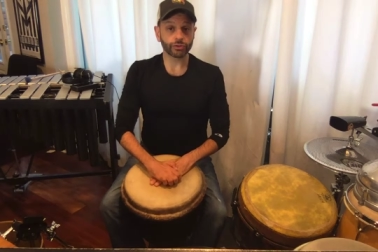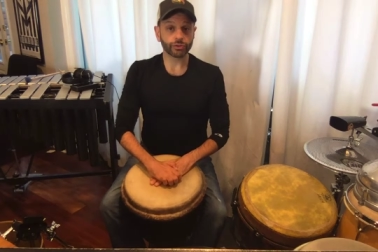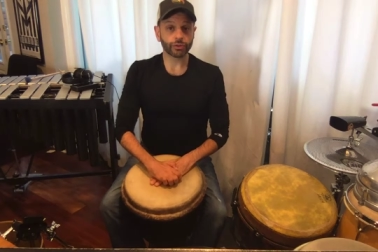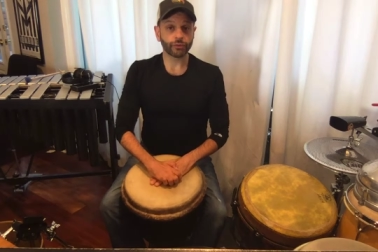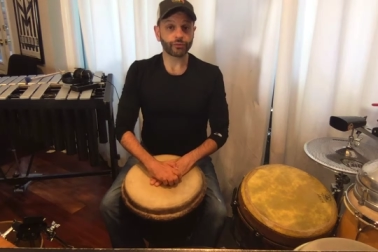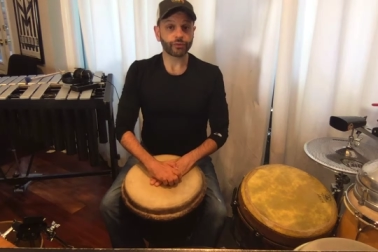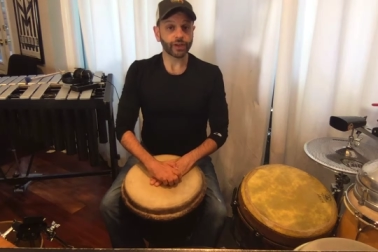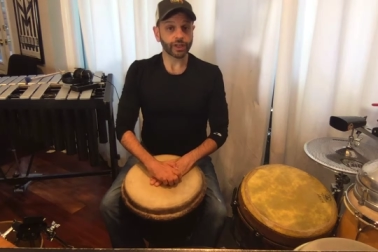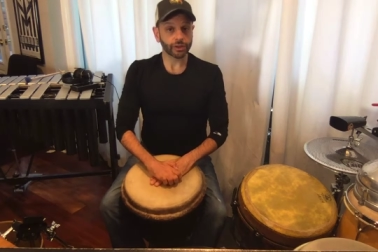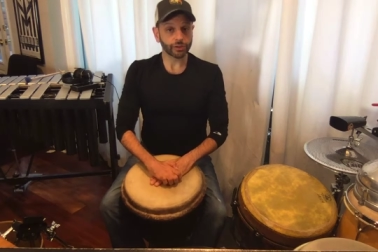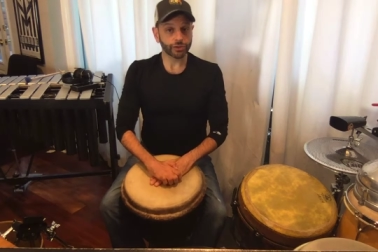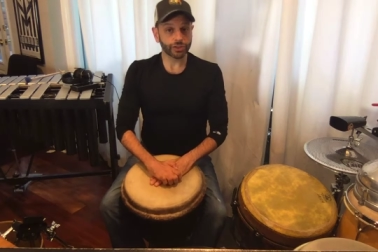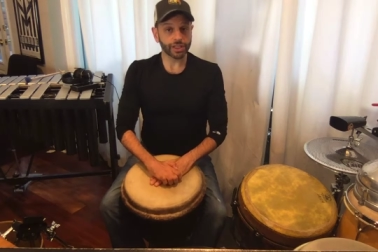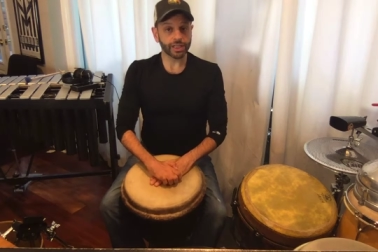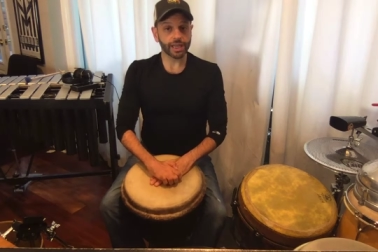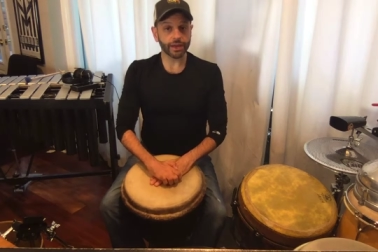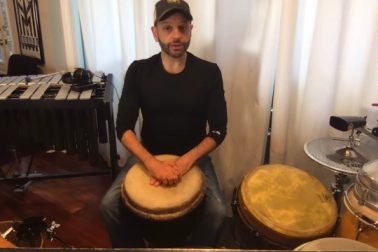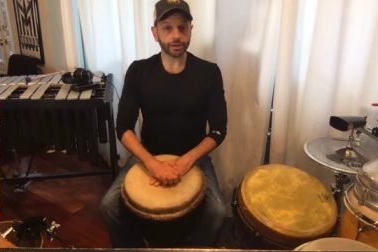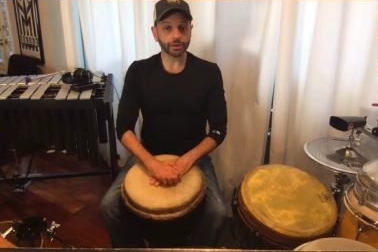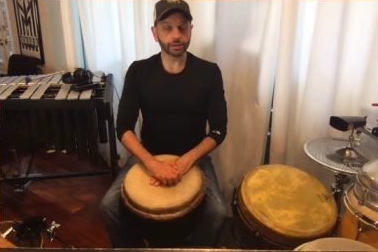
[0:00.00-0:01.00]
So fingers
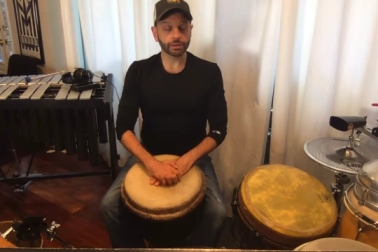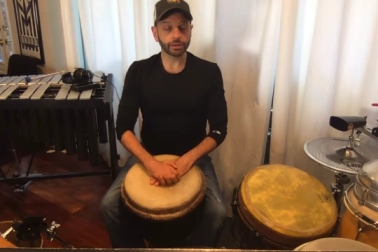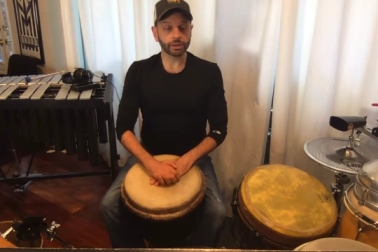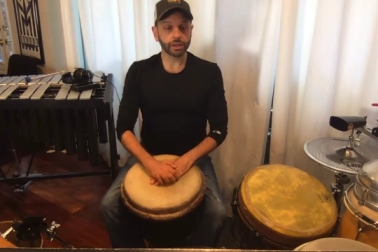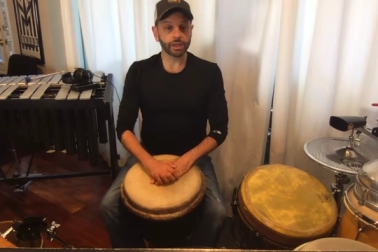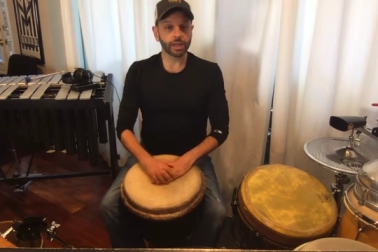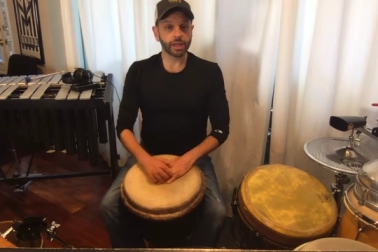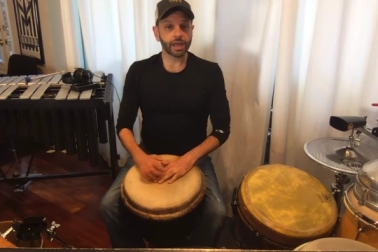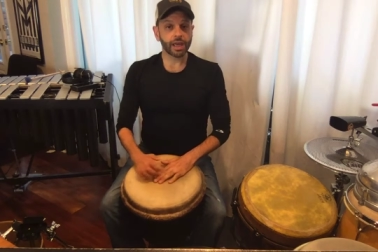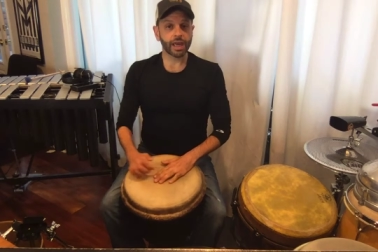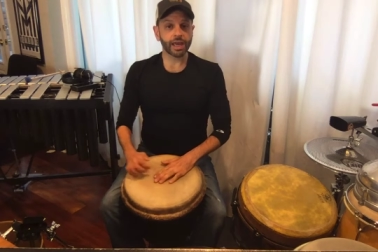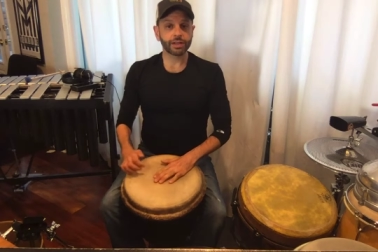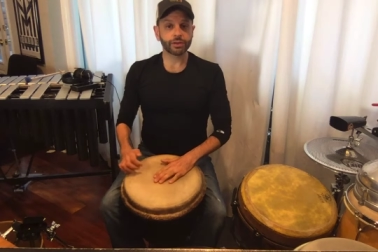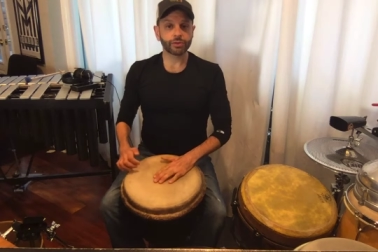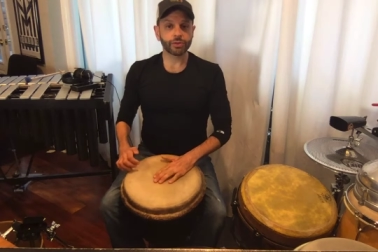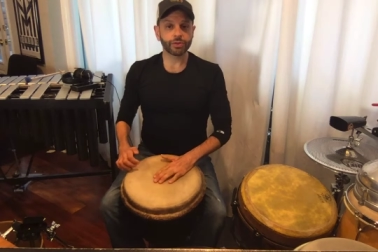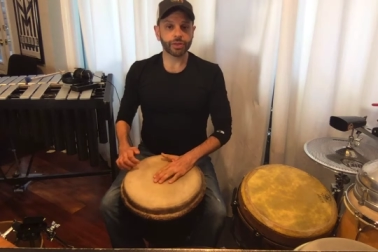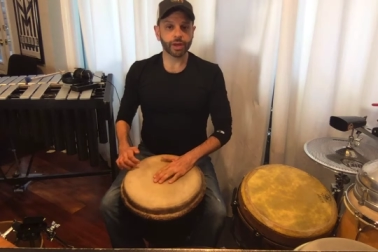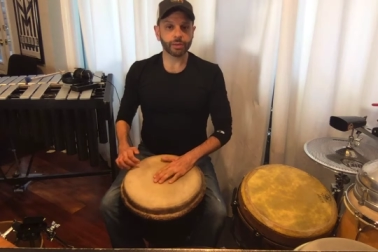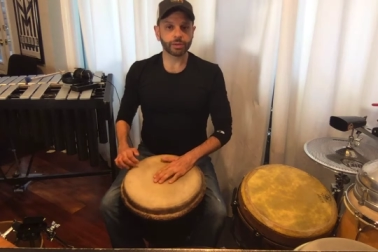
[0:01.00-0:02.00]
together, and your
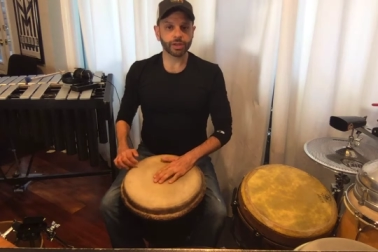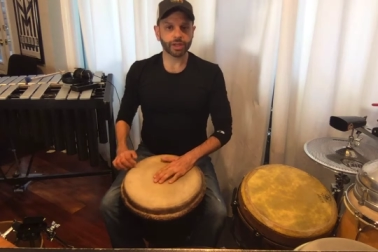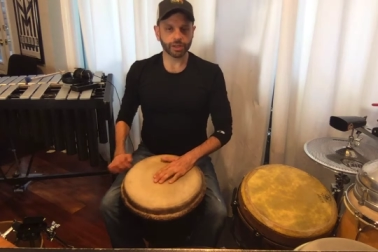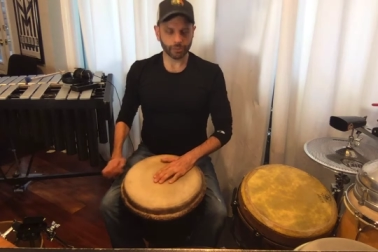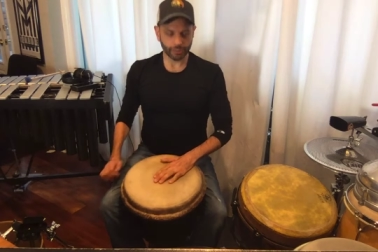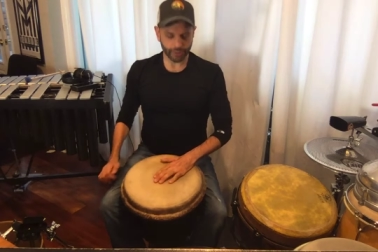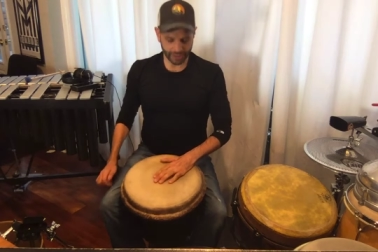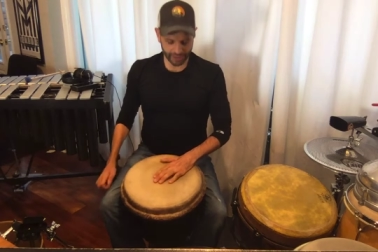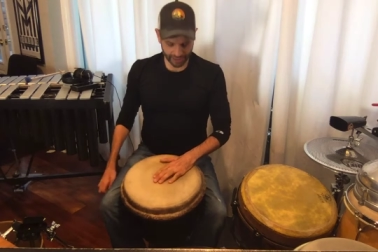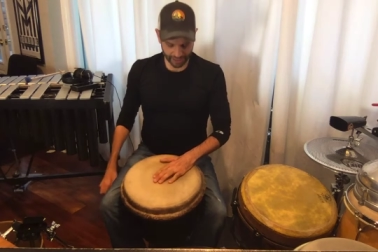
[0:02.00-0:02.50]
thumb can be